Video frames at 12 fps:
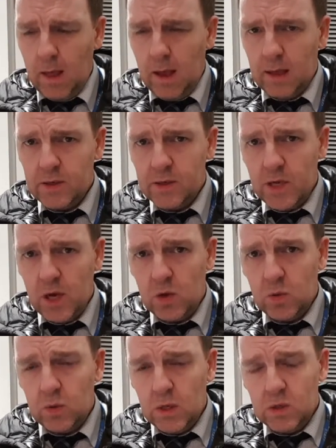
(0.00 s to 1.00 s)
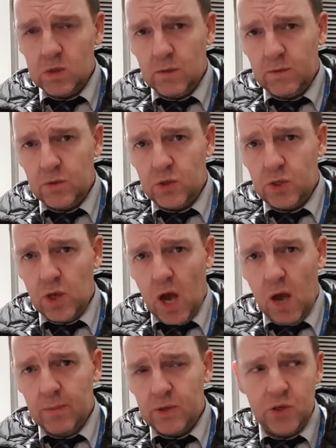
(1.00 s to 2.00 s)
There's no sort of
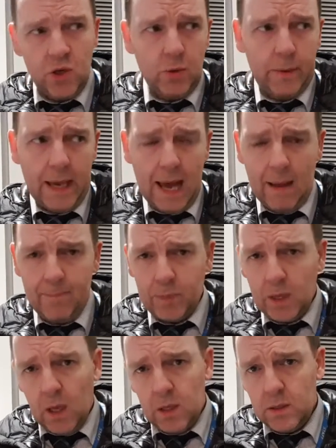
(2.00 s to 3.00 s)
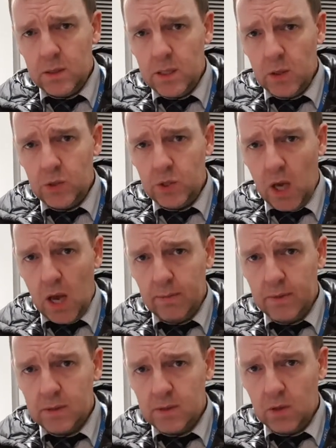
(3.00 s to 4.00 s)
sharpness. Shut up, cat. There's no
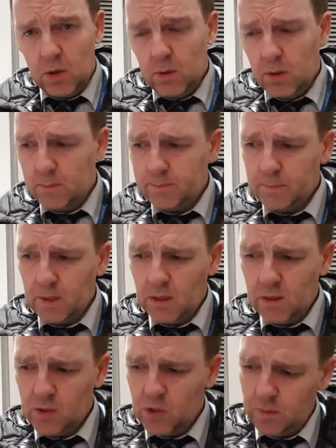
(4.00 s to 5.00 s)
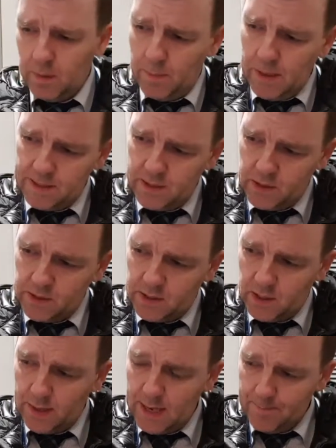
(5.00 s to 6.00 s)
sharpness or super bitterness
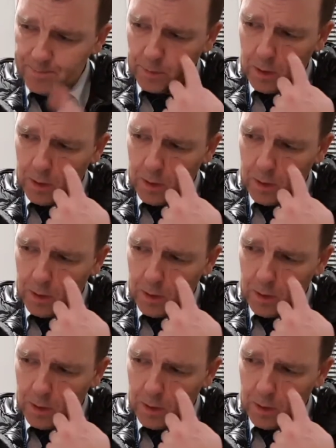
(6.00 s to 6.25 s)
to it.